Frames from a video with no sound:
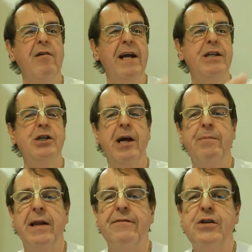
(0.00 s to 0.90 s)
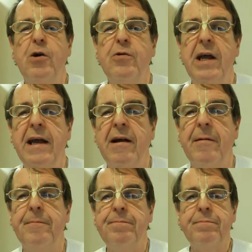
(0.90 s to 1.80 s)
8 shape that I've shown here.